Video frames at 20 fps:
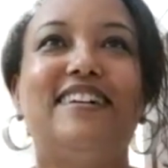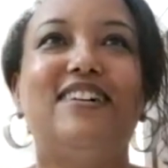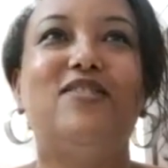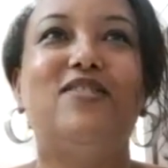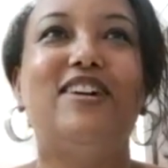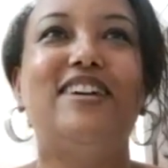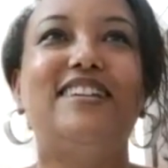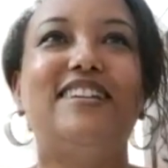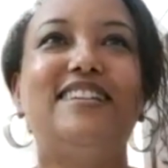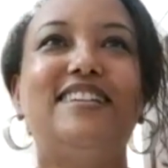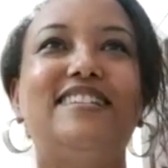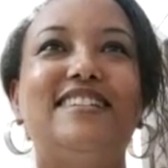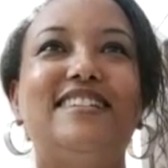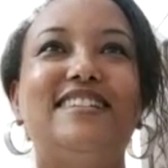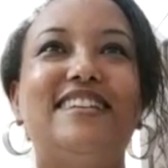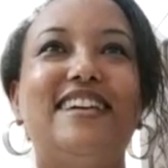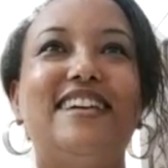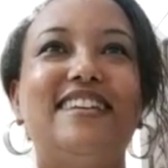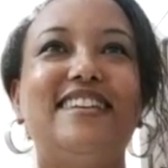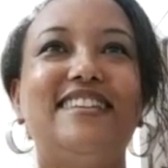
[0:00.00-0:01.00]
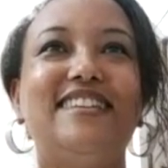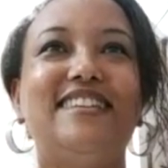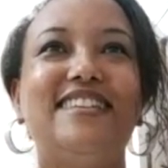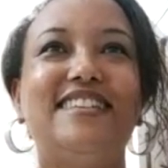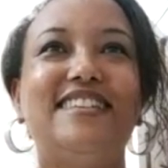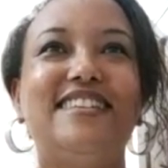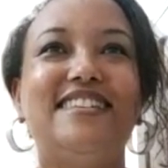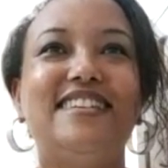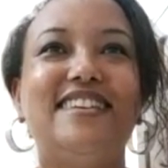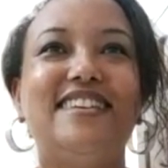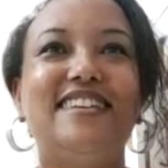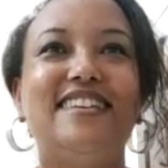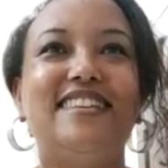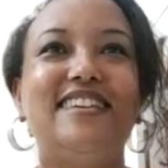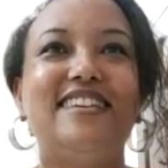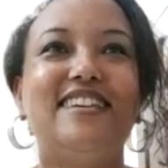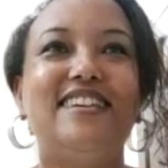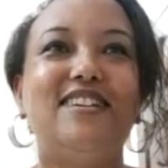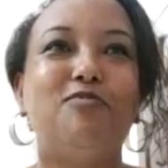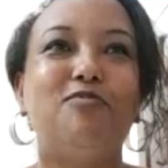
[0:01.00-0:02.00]
quite entertaining to see
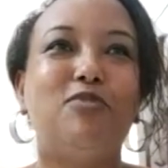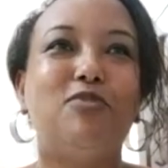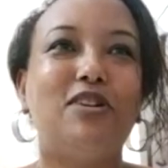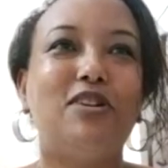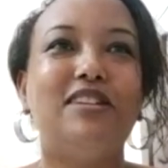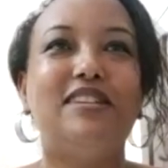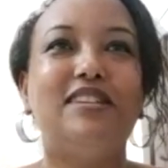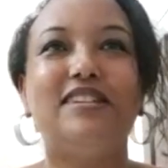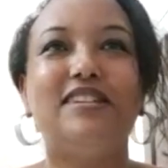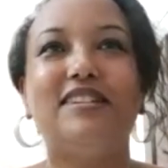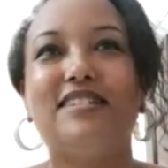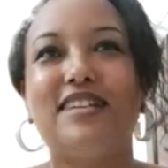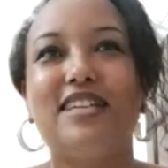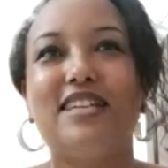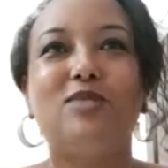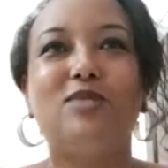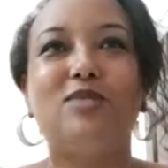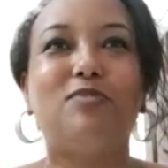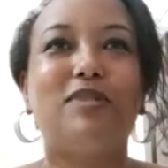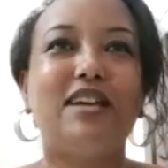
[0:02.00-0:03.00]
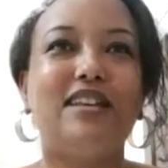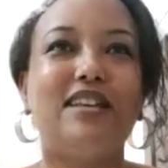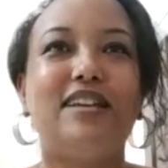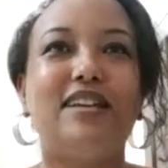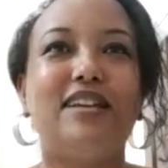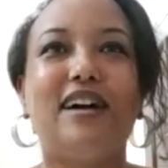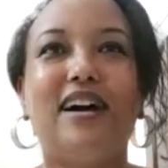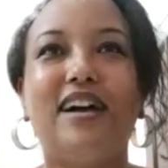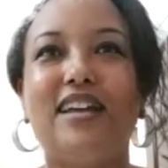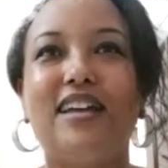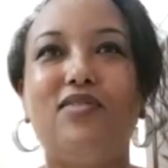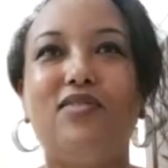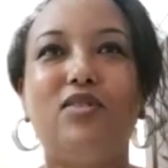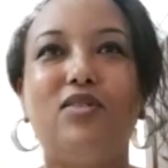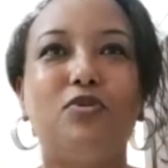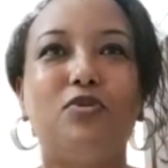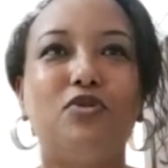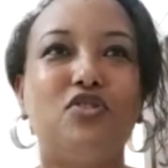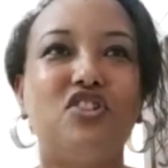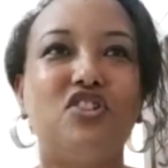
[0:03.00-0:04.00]
the politics that's played at a high level
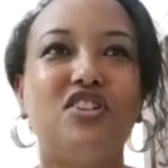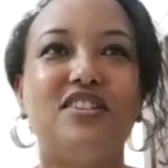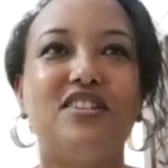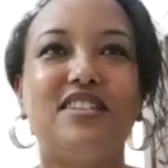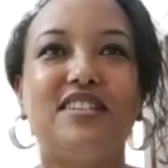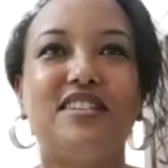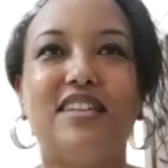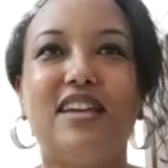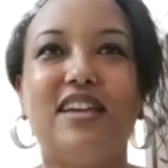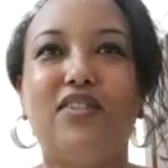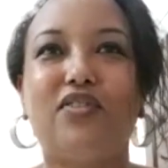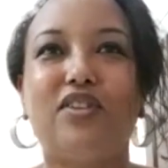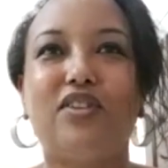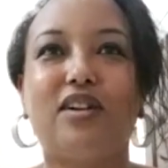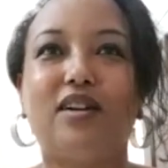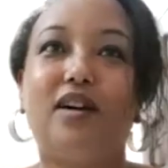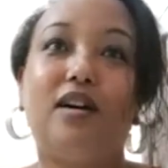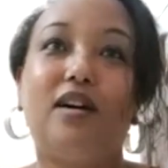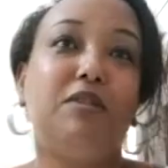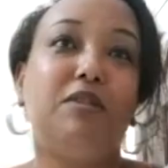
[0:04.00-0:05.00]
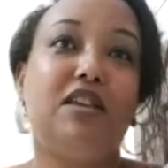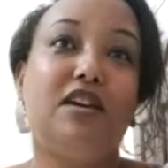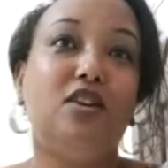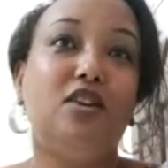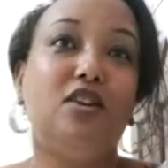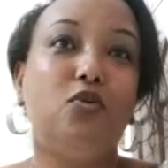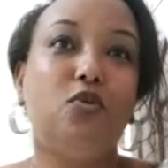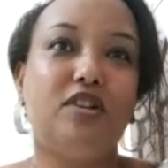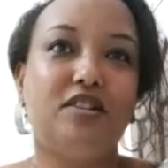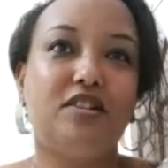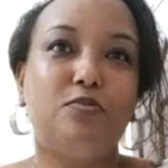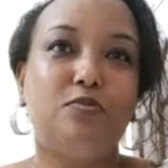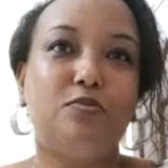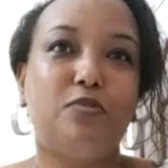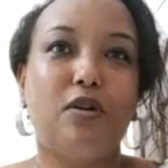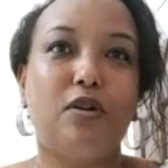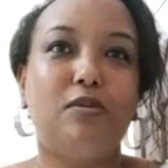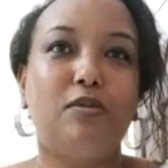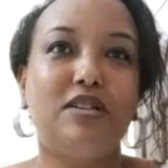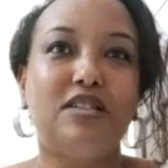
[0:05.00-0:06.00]
positions in Africa. I mean, anywhere is
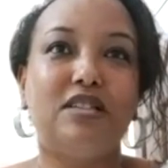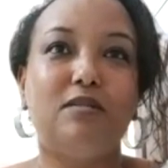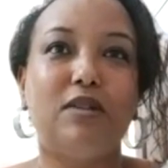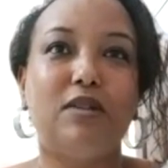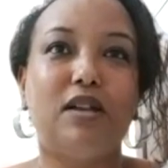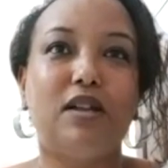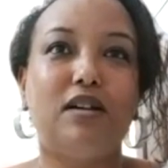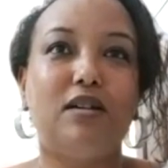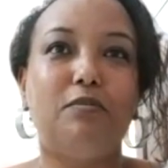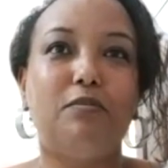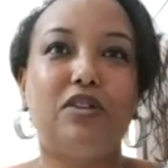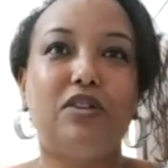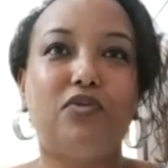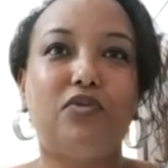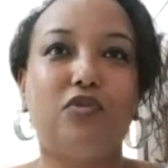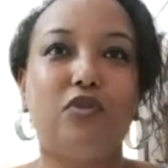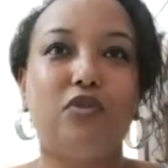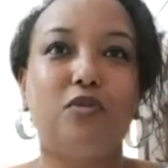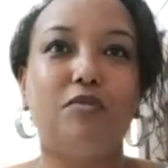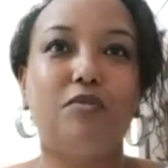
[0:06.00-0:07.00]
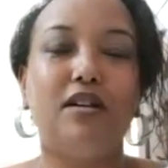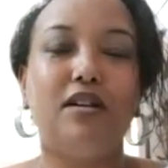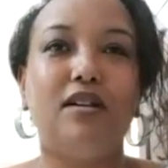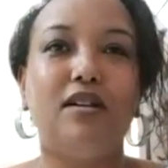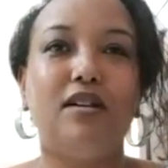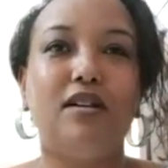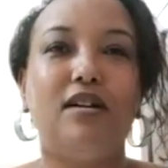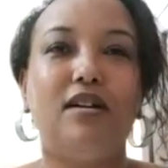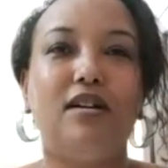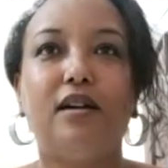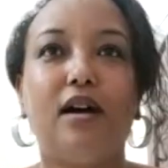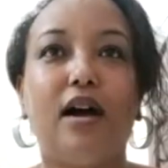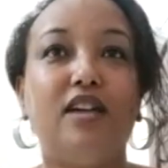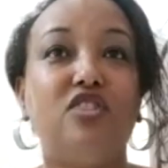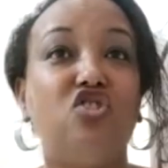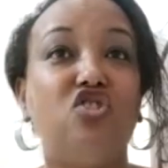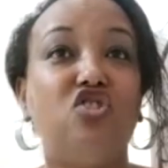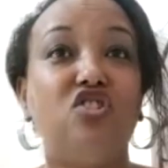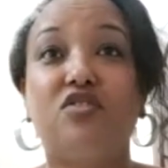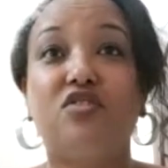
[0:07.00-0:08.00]
probably similar, but for me, I
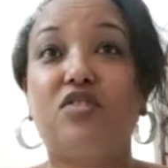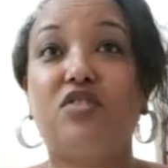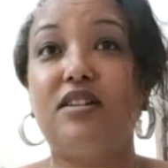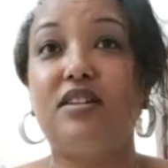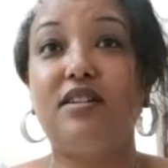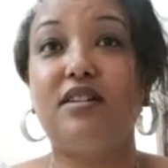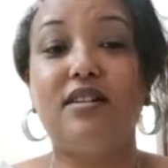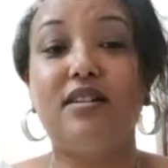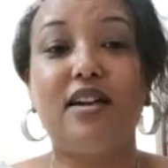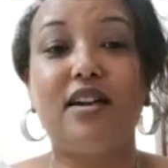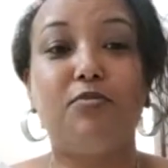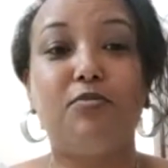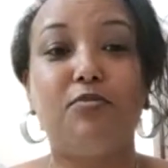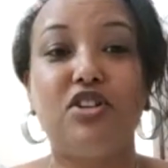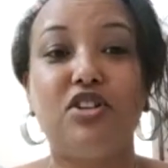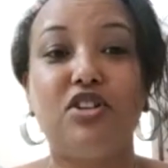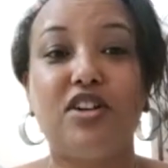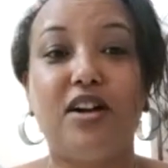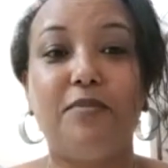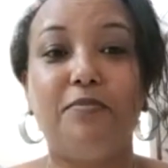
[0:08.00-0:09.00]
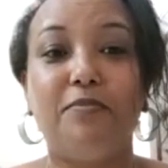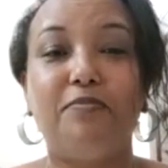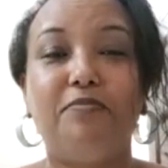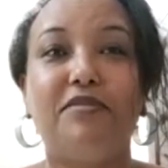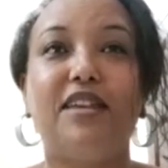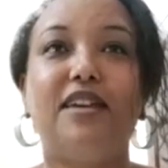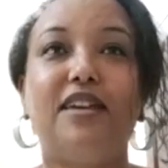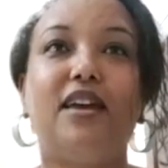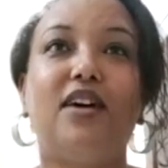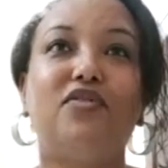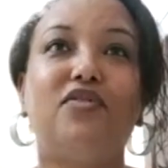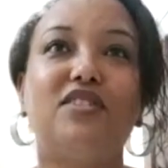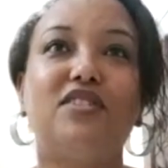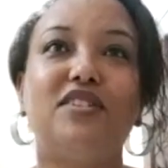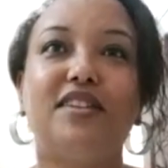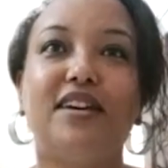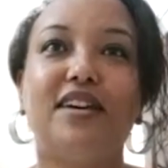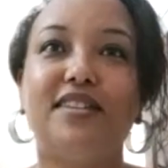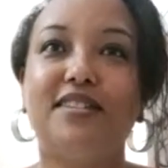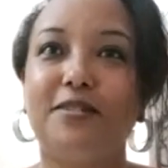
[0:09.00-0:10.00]
just treated it like Bisha. Then after
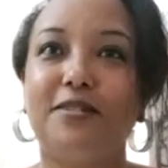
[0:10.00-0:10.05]
that,